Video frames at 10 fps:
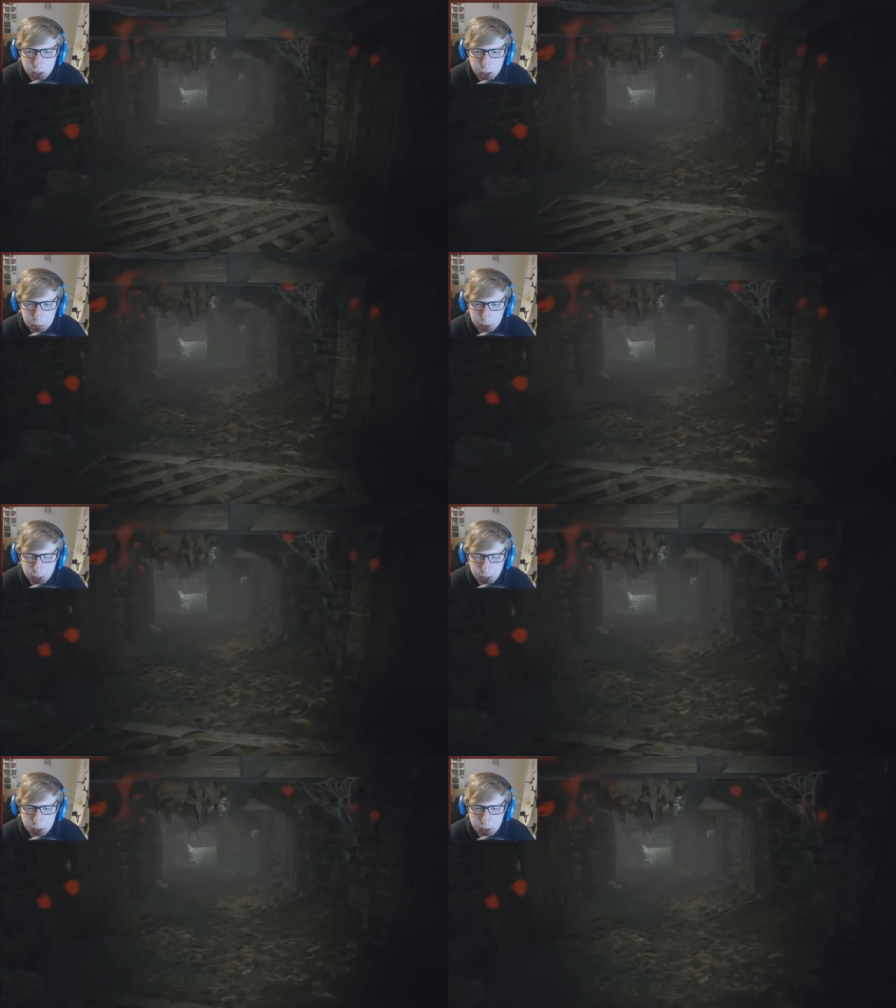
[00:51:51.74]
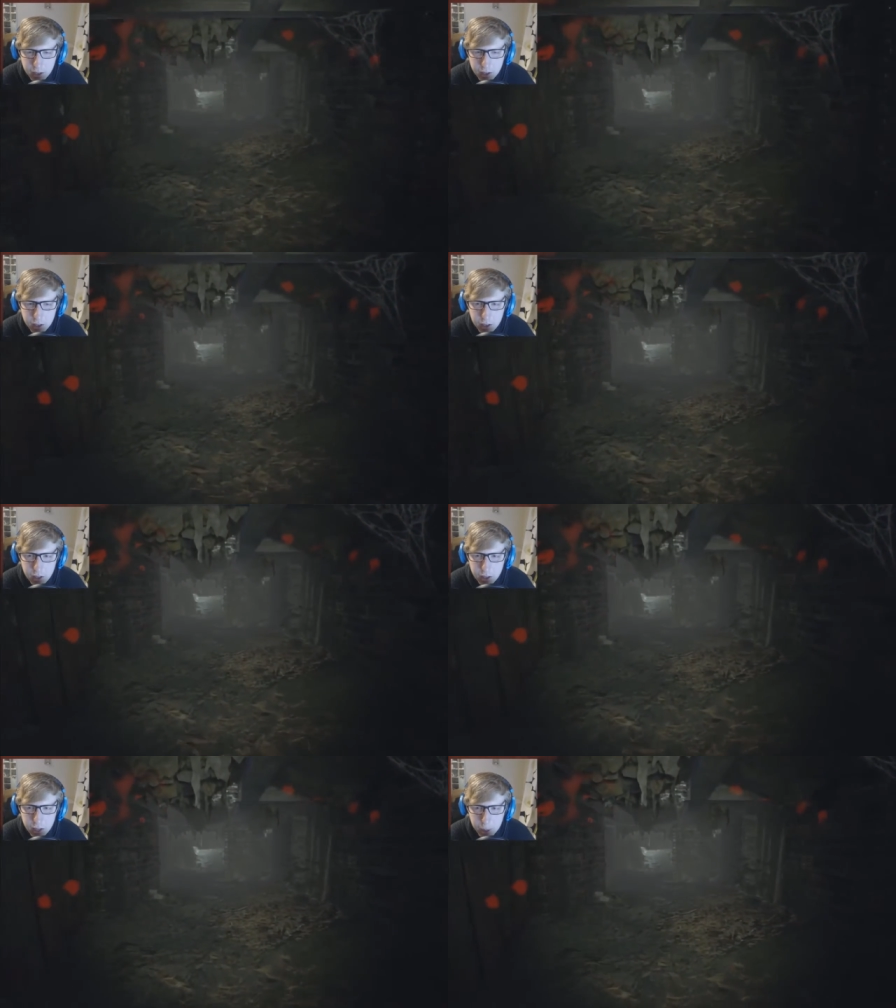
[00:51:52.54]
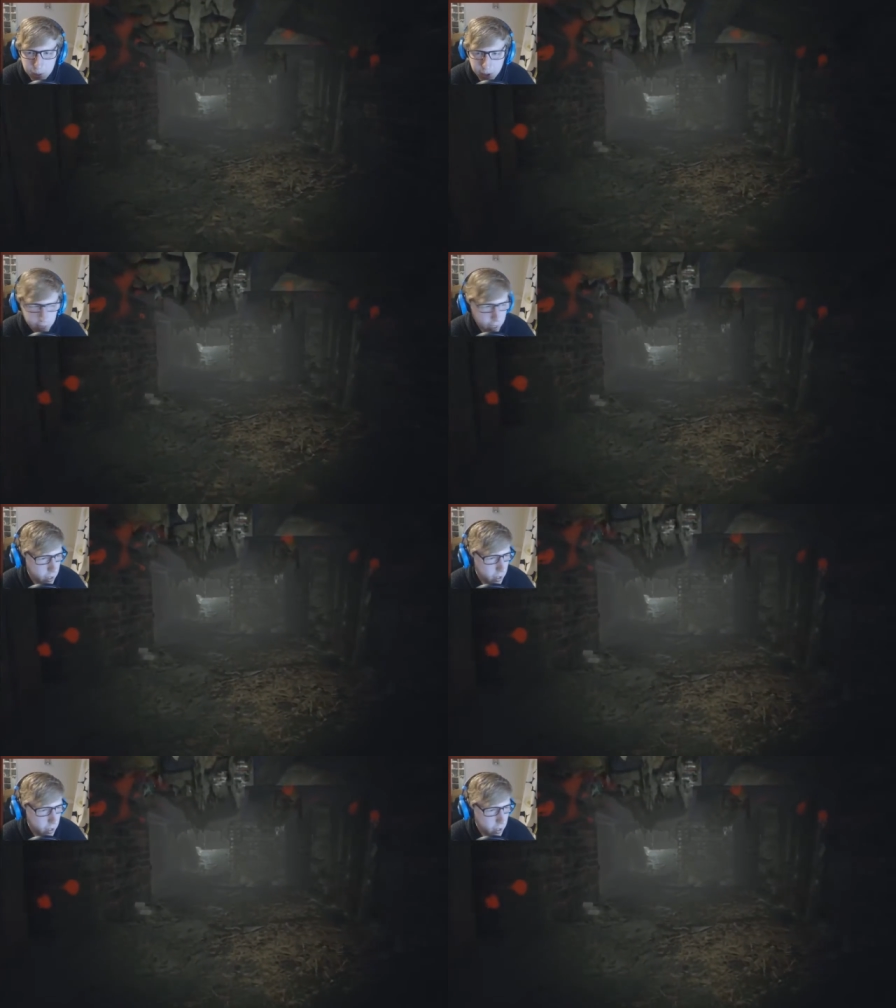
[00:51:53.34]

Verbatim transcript: I'm running. I'm running.